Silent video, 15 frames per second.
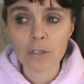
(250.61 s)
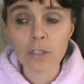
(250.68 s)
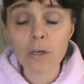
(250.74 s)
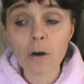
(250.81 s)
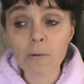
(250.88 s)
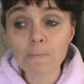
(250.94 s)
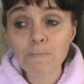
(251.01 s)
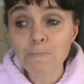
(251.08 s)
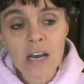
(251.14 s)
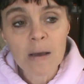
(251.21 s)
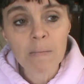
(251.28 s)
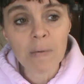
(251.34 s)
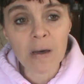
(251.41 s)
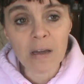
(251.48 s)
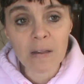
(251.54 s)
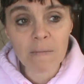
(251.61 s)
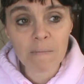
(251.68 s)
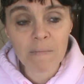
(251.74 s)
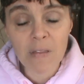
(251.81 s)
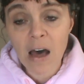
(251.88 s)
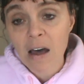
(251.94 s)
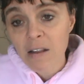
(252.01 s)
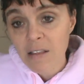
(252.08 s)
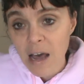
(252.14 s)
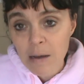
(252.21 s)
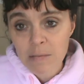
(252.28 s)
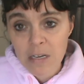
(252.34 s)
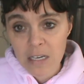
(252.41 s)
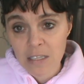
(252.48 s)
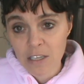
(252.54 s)
So, but that
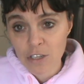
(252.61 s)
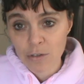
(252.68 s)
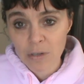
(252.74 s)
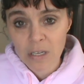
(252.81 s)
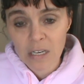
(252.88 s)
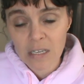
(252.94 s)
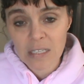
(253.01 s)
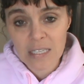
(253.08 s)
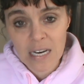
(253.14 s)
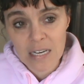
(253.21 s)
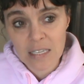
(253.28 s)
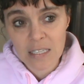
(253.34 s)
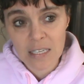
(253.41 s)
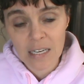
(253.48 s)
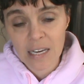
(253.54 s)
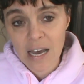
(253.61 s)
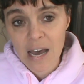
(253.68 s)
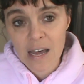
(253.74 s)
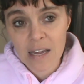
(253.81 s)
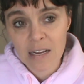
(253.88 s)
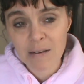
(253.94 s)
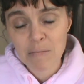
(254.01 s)
lab test is a really good test to get.